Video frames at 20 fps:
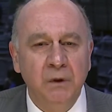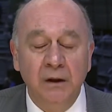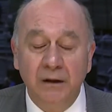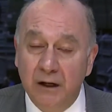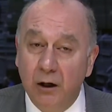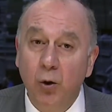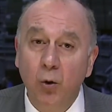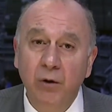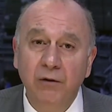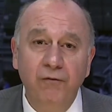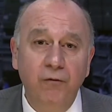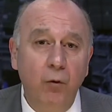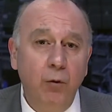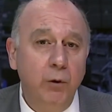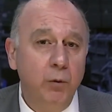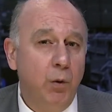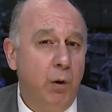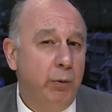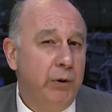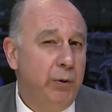Now going
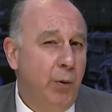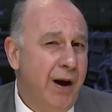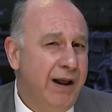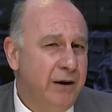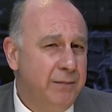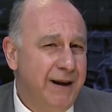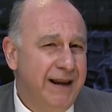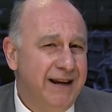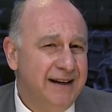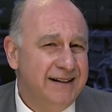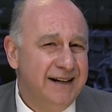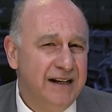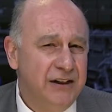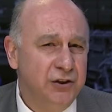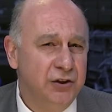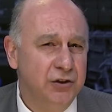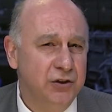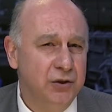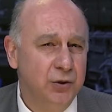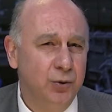forward, what we want to pay
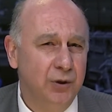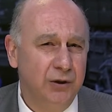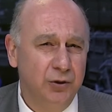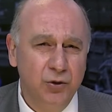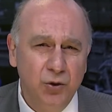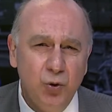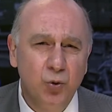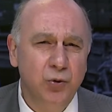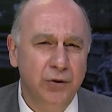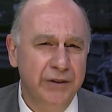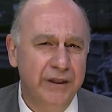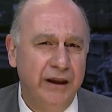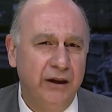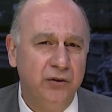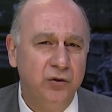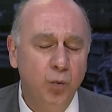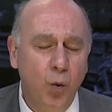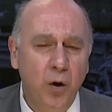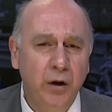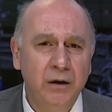attention to are two
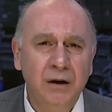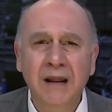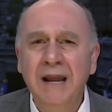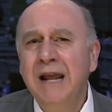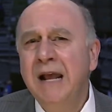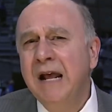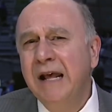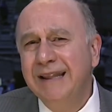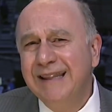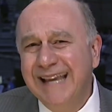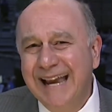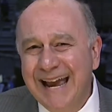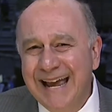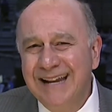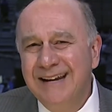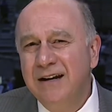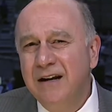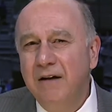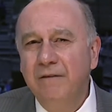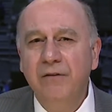things. One, the
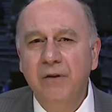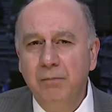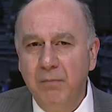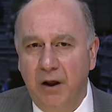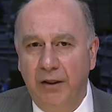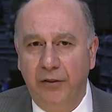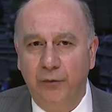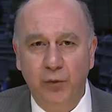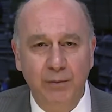end of the month.